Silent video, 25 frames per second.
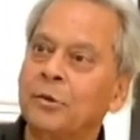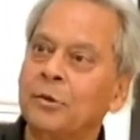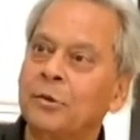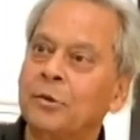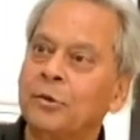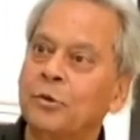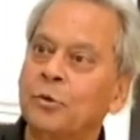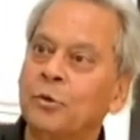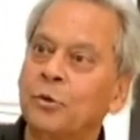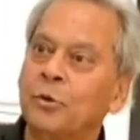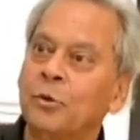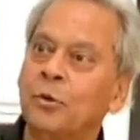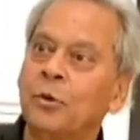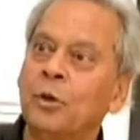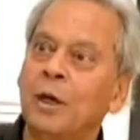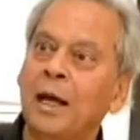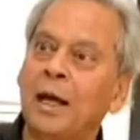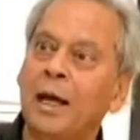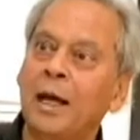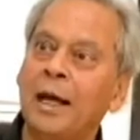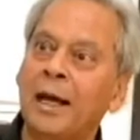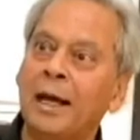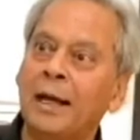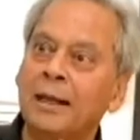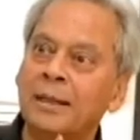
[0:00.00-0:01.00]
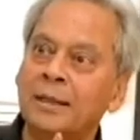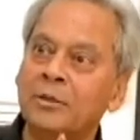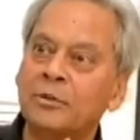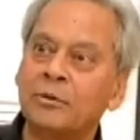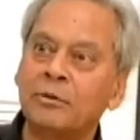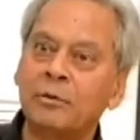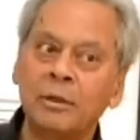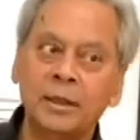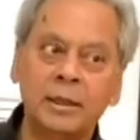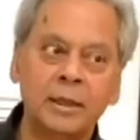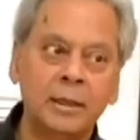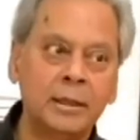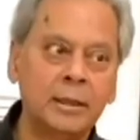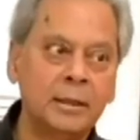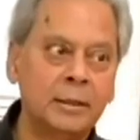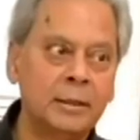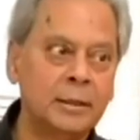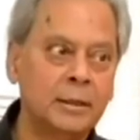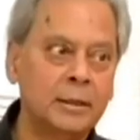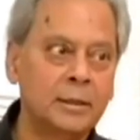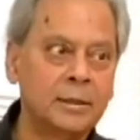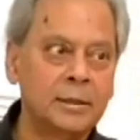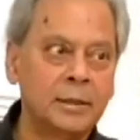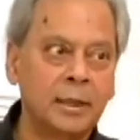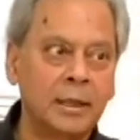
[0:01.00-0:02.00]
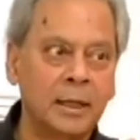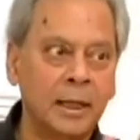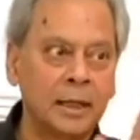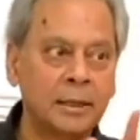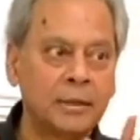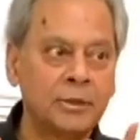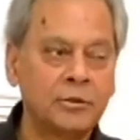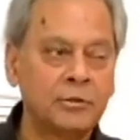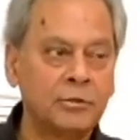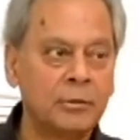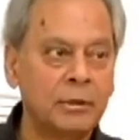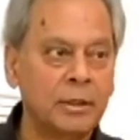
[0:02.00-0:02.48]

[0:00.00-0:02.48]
So actually, listen, the